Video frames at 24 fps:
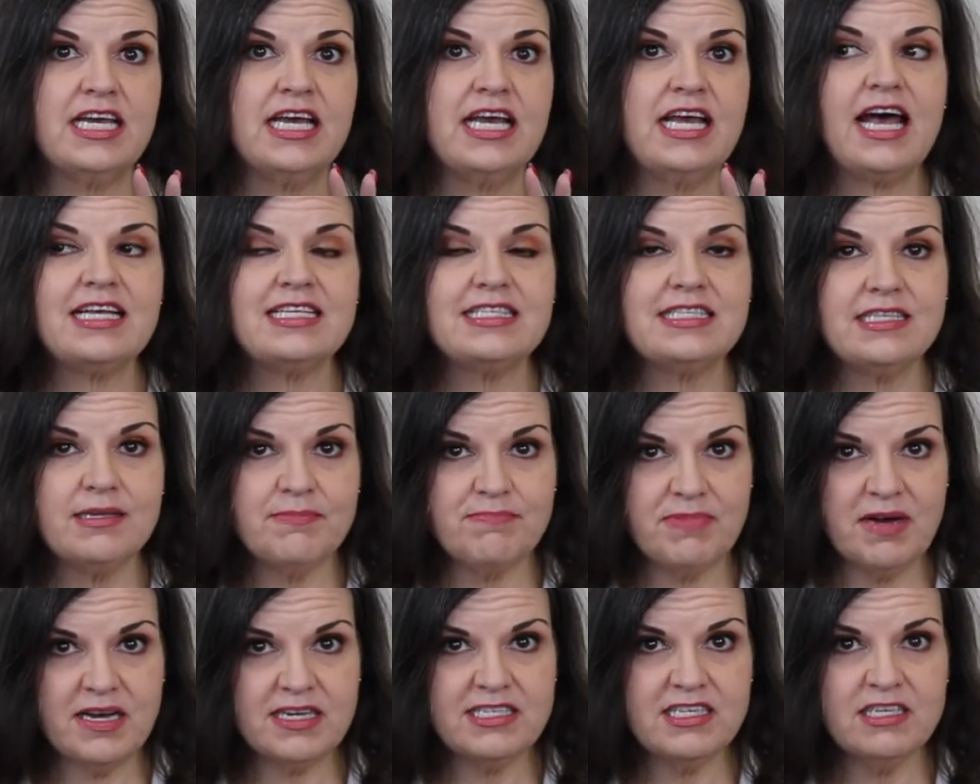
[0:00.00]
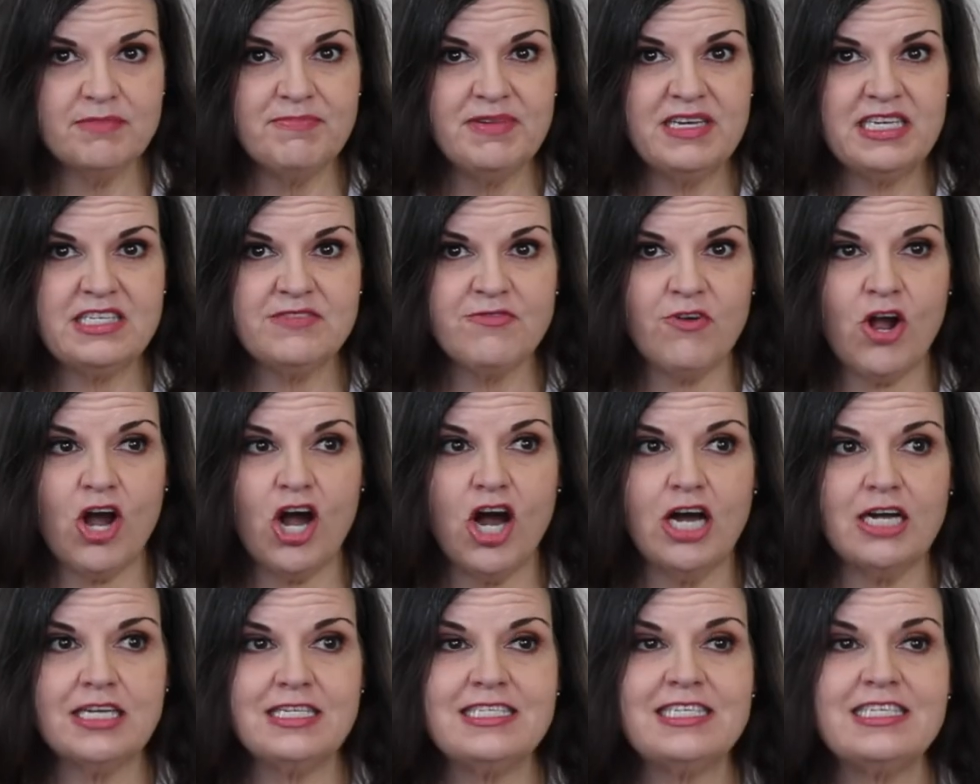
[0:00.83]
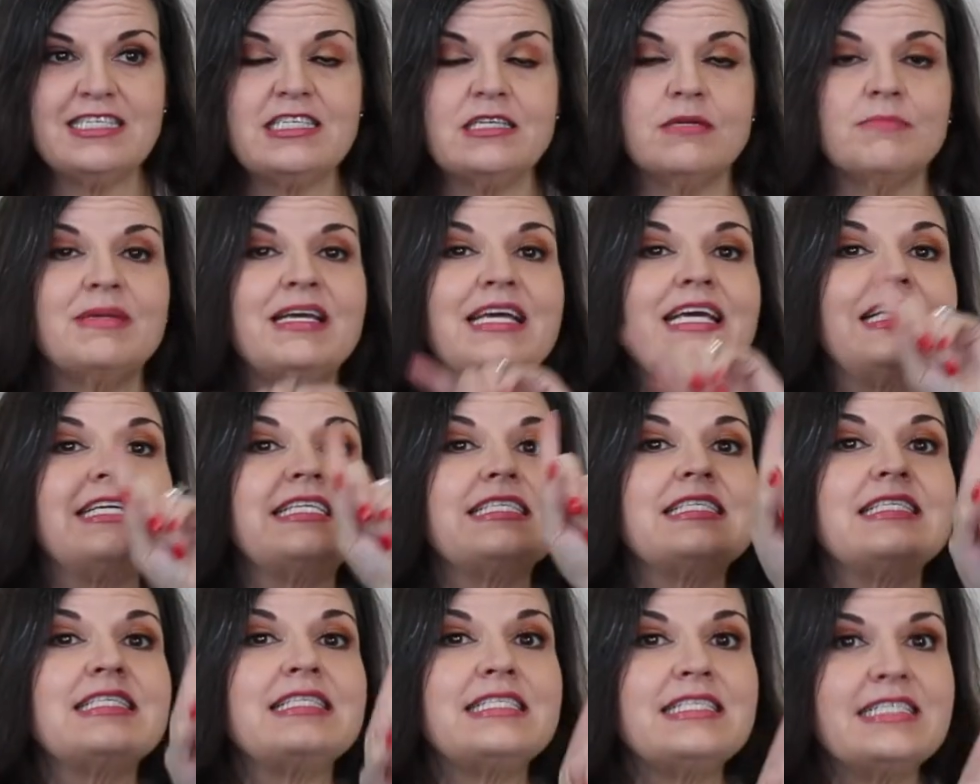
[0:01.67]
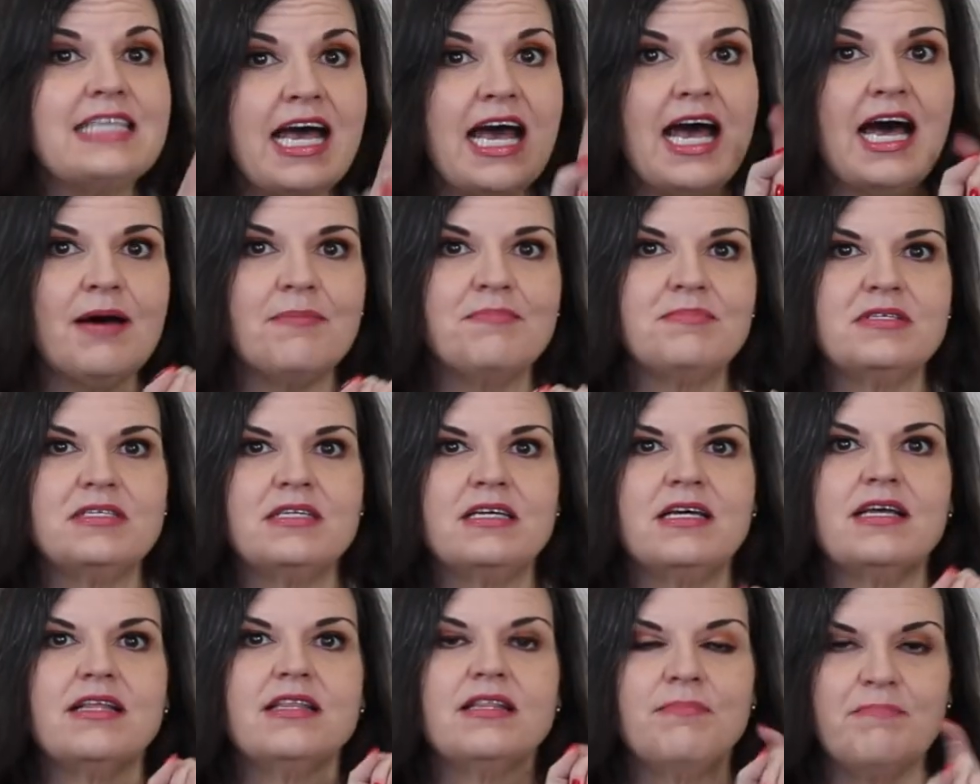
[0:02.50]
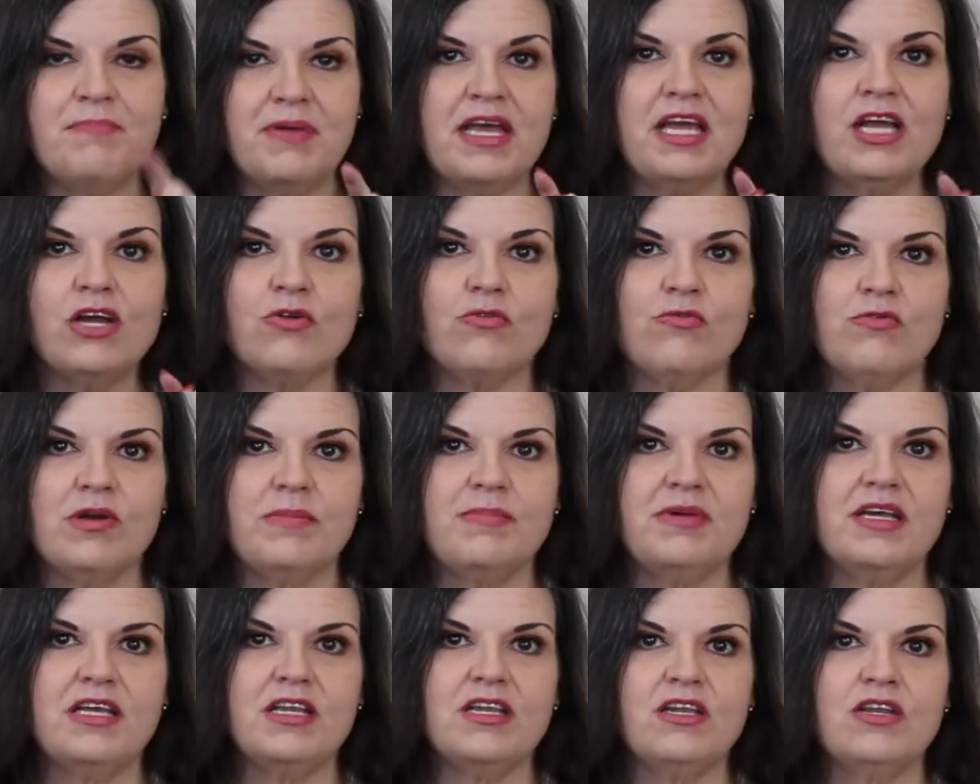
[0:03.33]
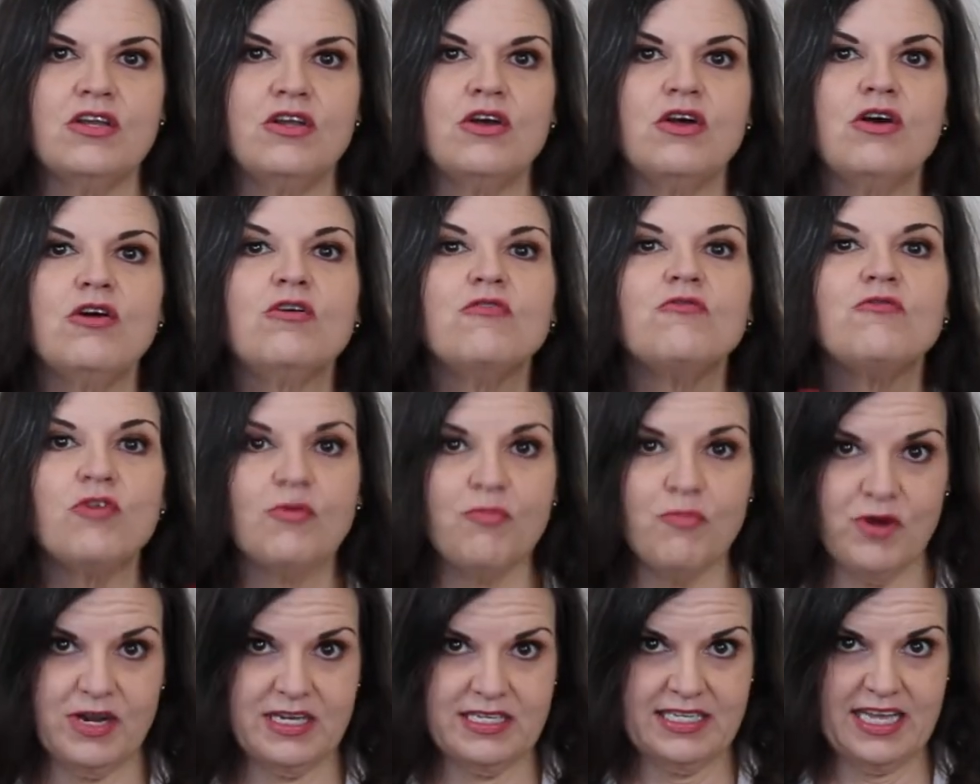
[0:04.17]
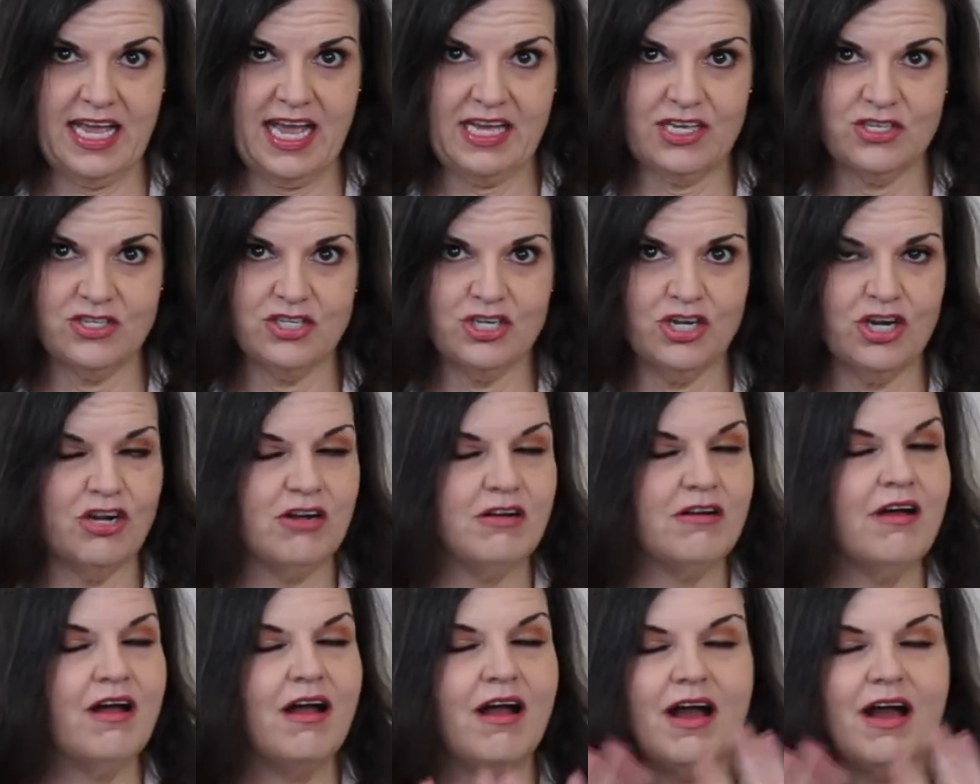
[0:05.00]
as the puzzle piece for autism, except the pink ribbon for breast cancer.